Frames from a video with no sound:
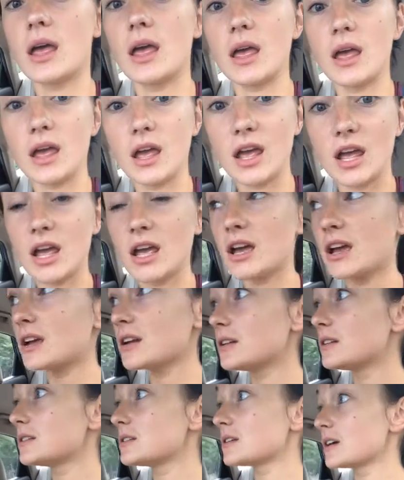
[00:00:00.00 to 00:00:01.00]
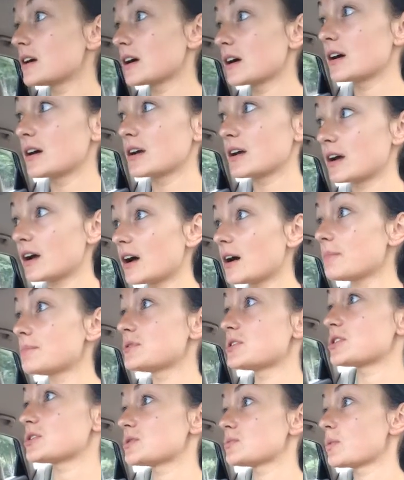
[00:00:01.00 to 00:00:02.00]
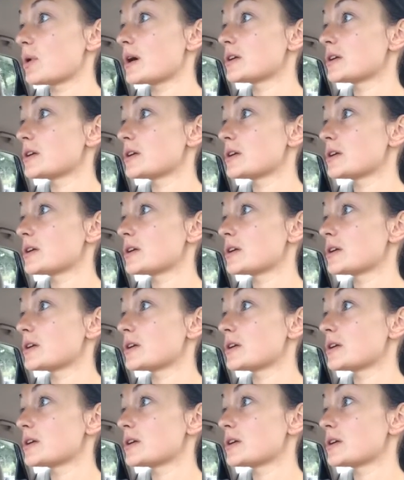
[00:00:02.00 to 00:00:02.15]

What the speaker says: And a cop just